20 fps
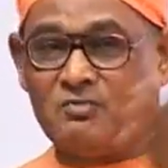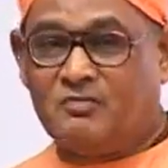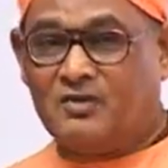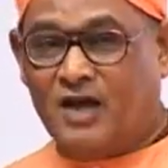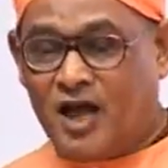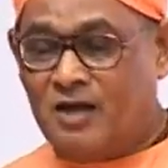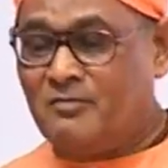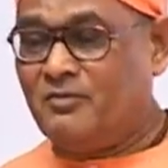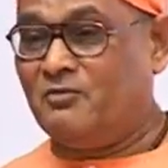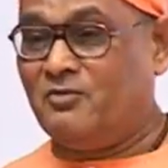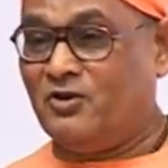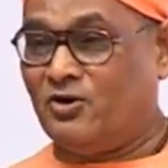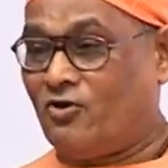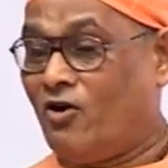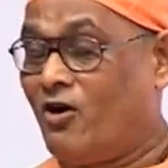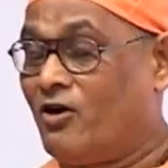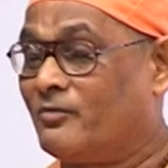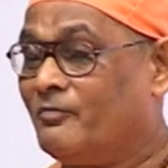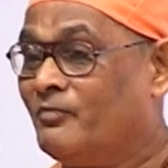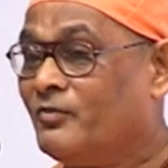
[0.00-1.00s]
I may be
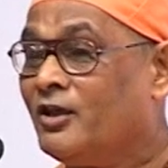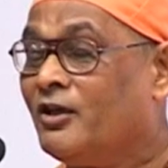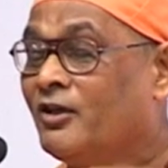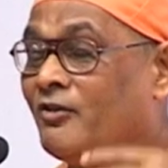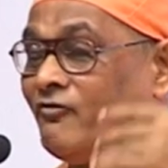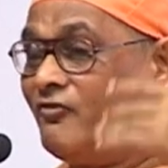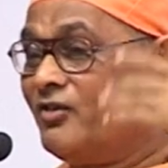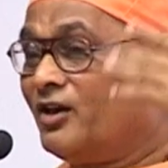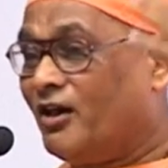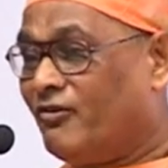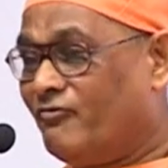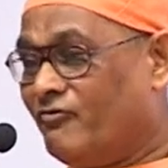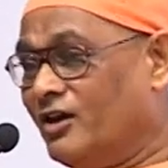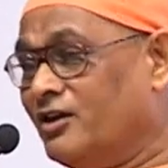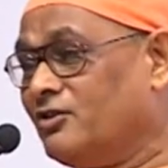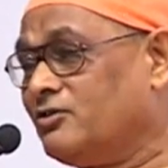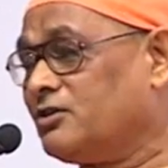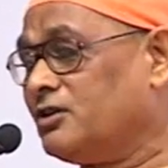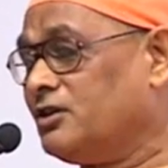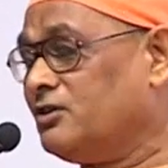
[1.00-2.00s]
wrong. When I
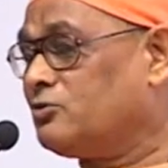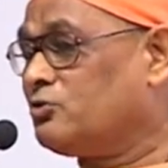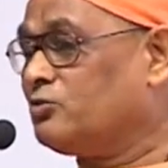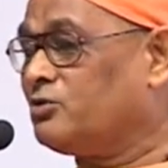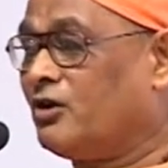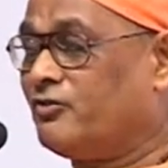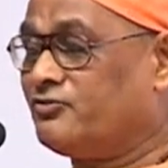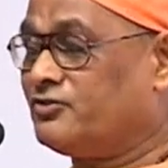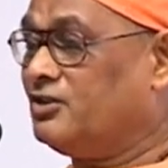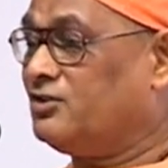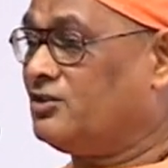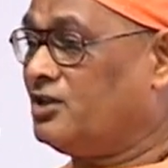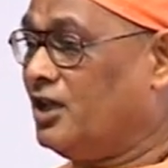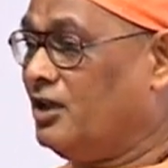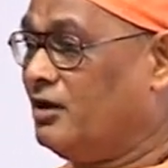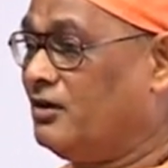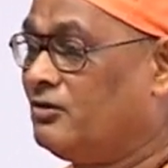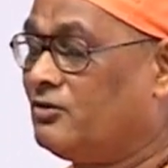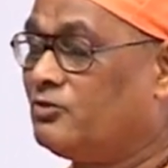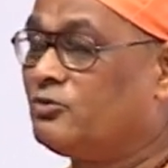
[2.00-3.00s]
went in
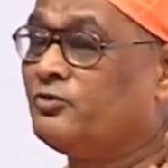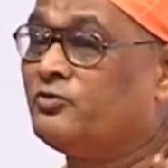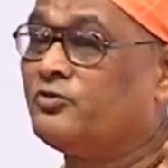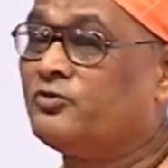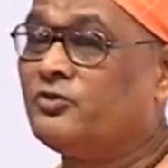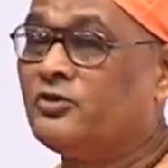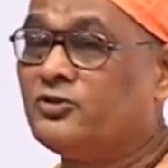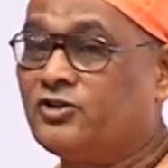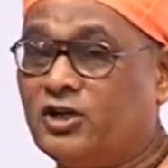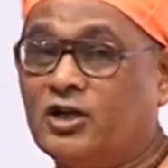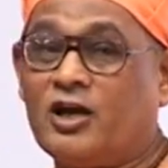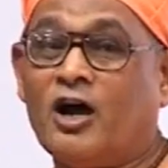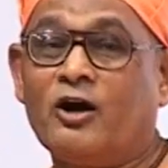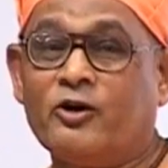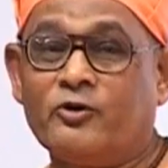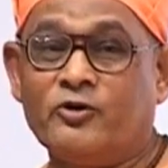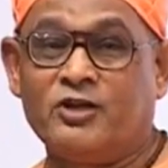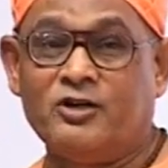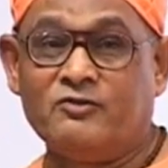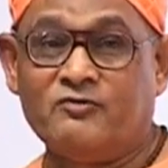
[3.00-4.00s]
2010 to
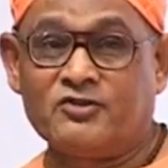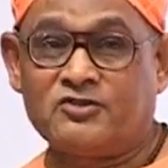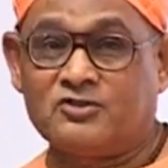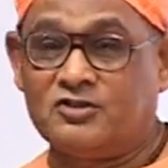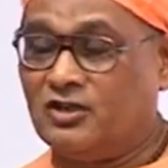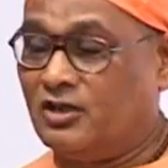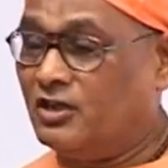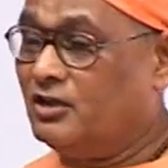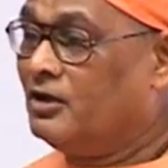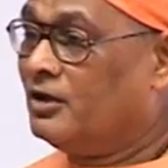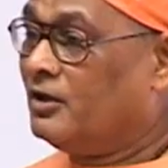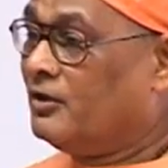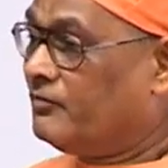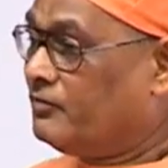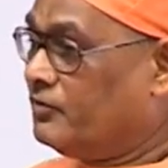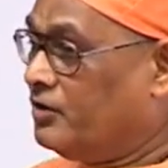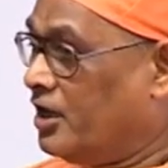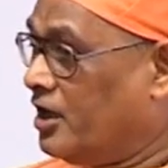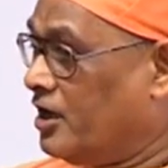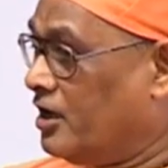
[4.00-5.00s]
Chicago University,
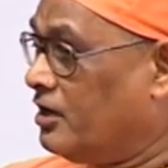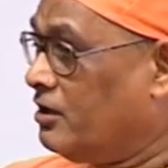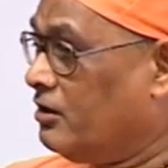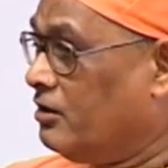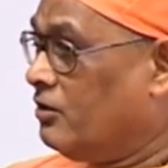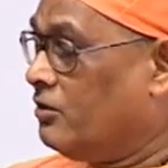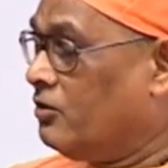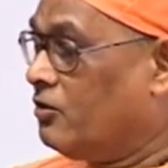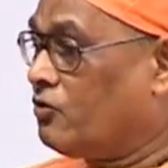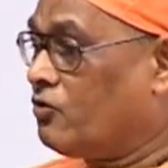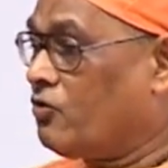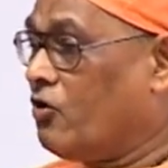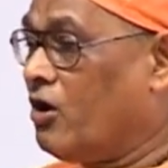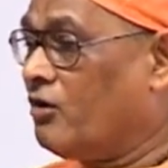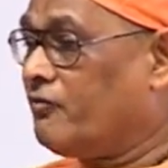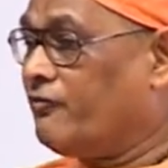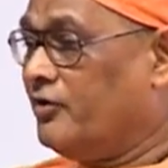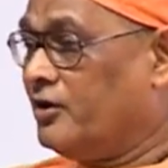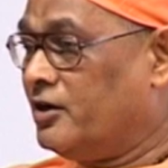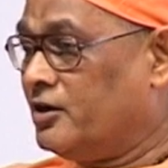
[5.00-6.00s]
there
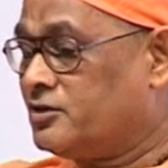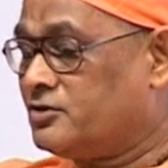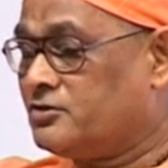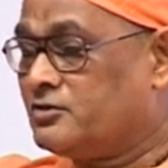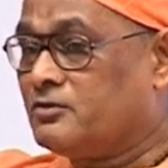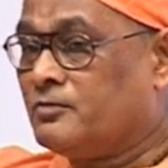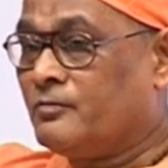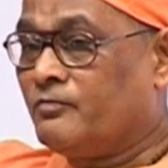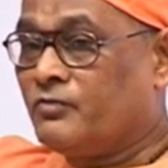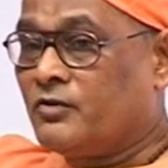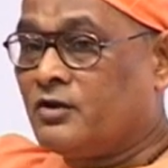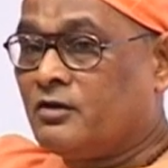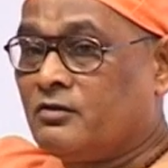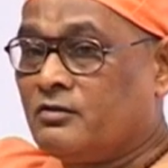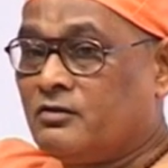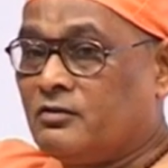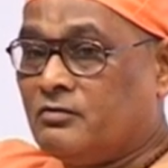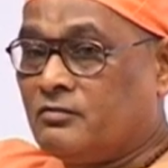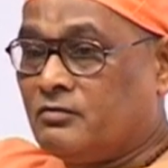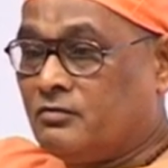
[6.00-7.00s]
Rockefeller's
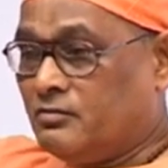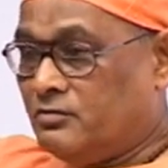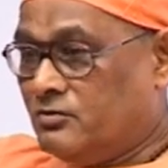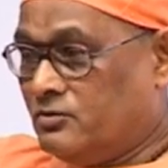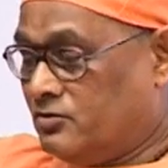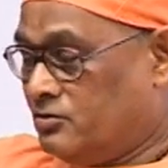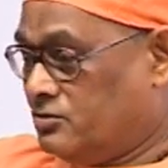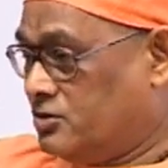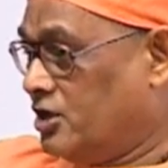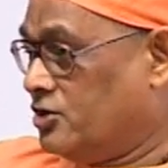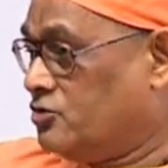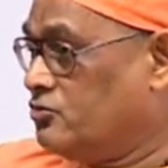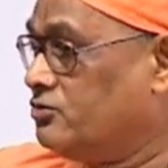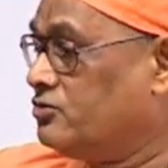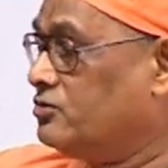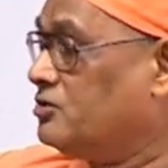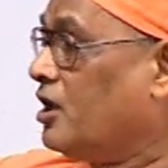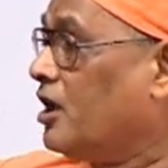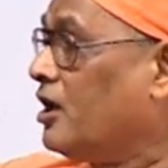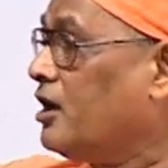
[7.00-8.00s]
statue is
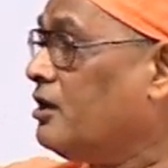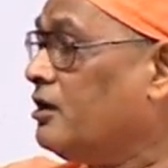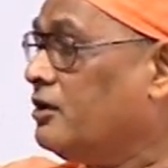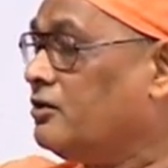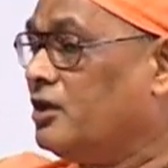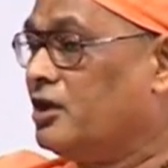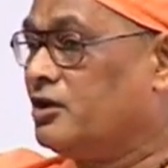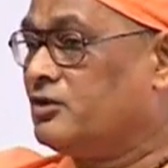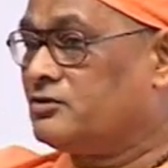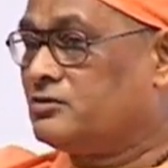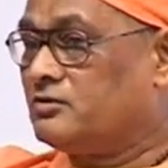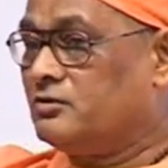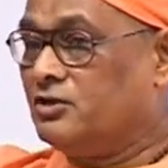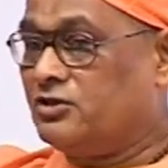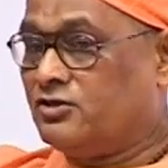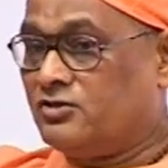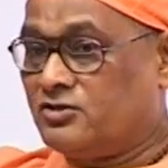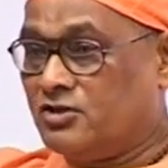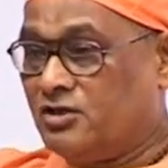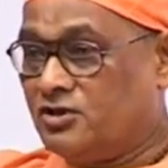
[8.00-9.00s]
there, and it
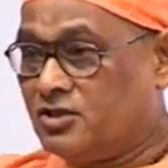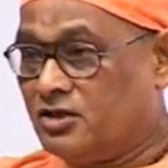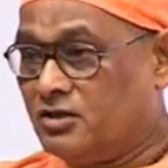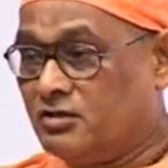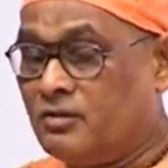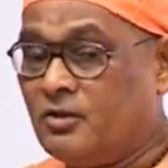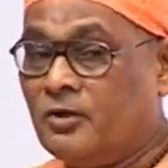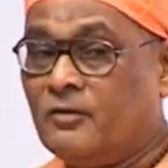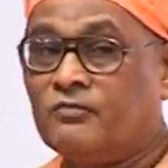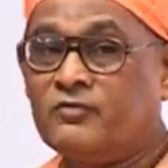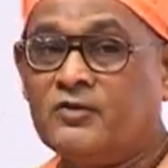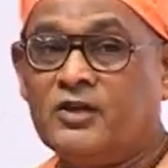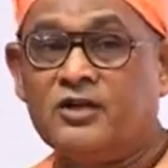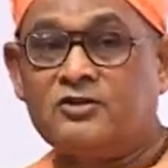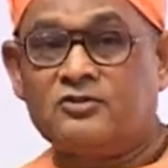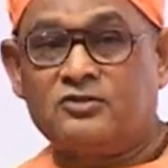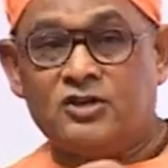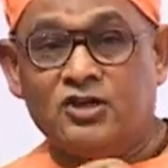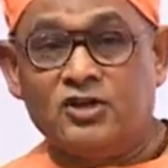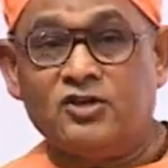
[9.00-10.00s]
is written
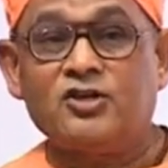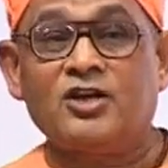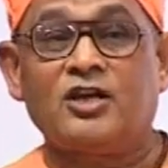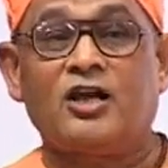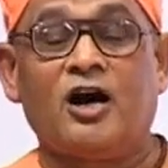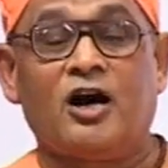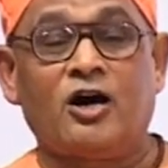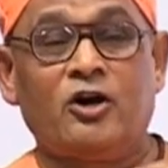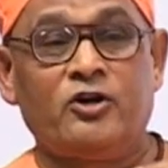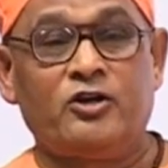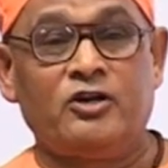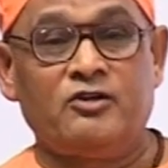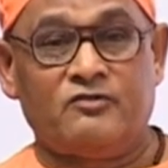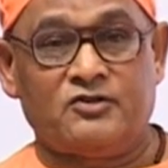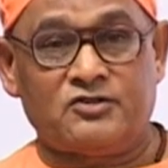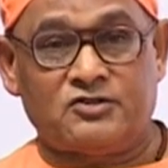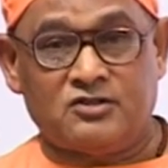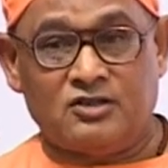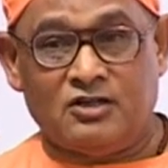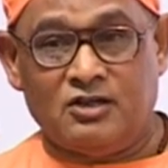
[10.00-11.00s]
that this Chicago
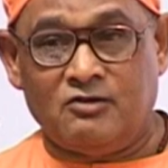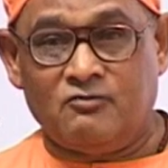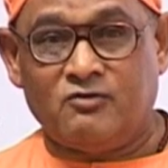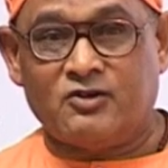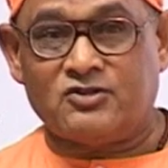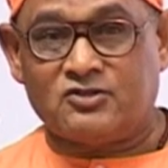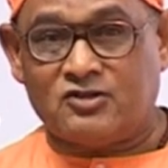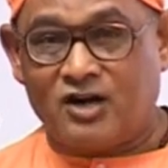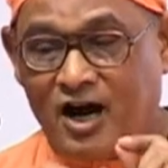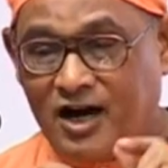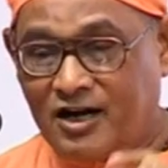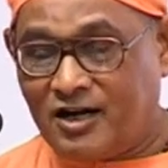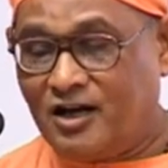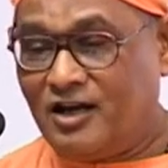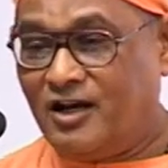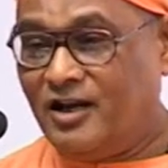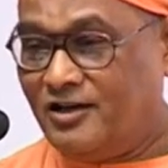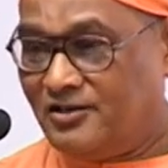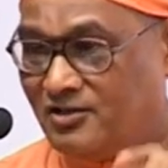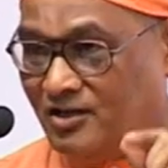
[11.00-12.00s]
University was started
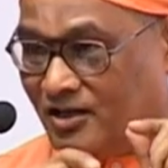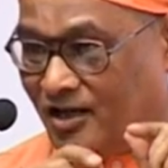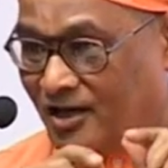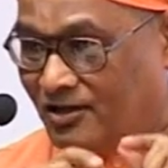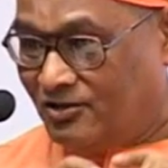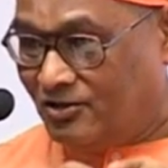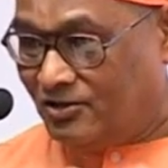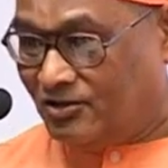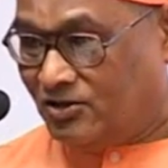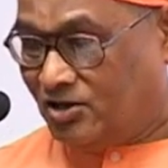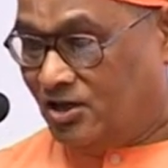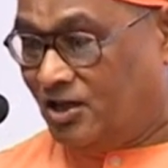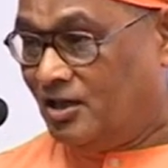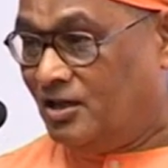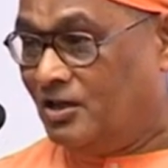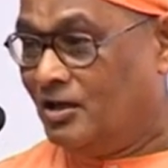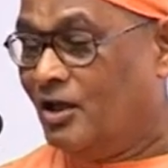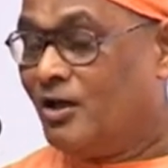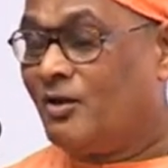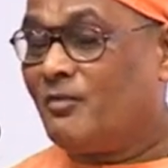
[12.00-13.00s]
in
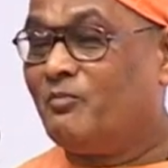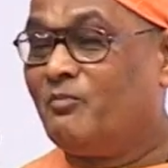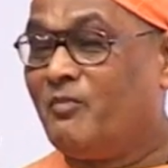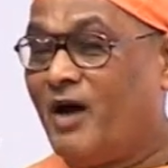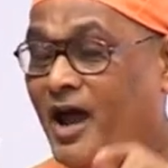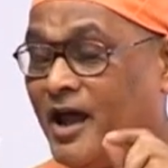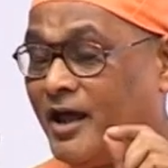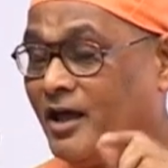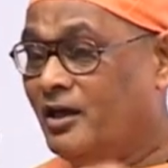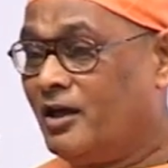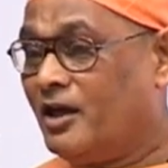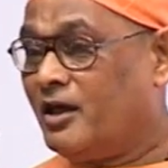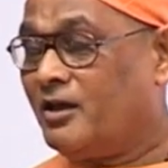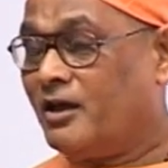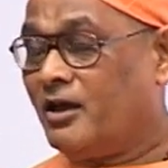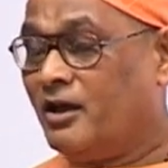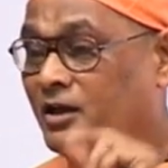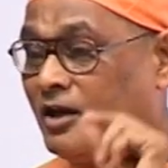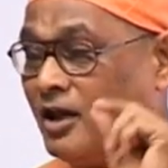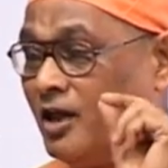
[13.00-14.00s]
1893 by a
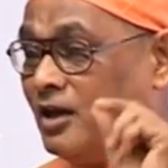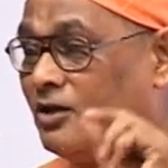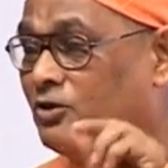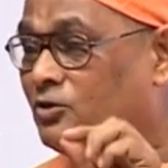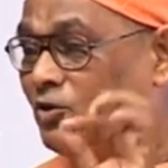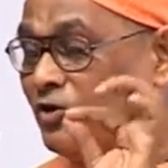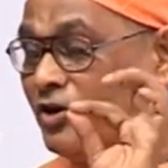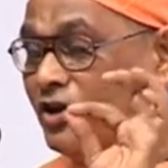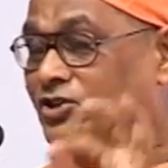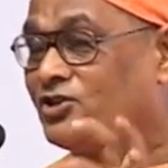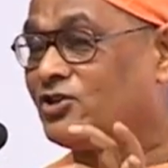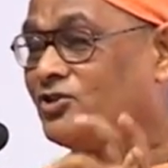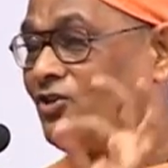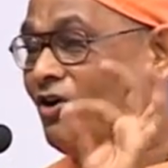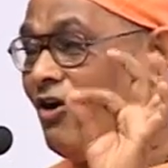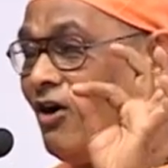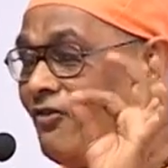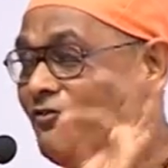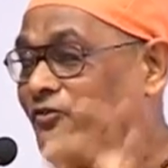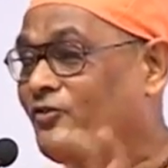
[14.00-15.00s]
great donation
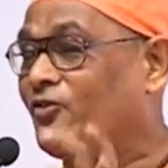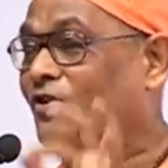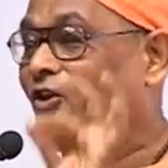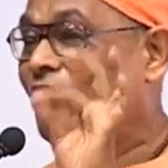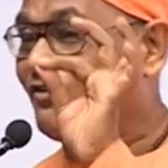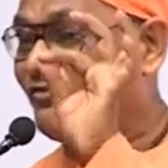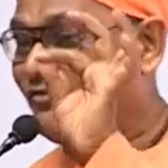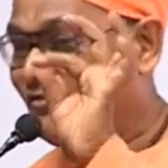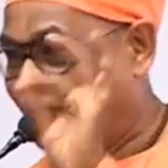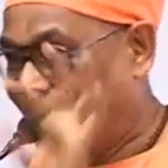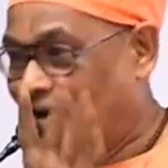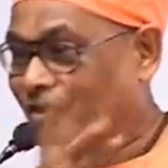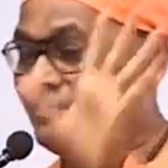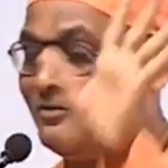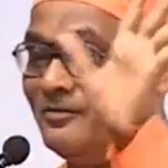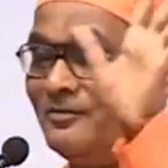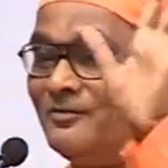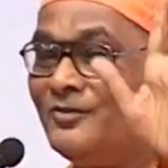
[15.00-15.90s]
of Rockefeller.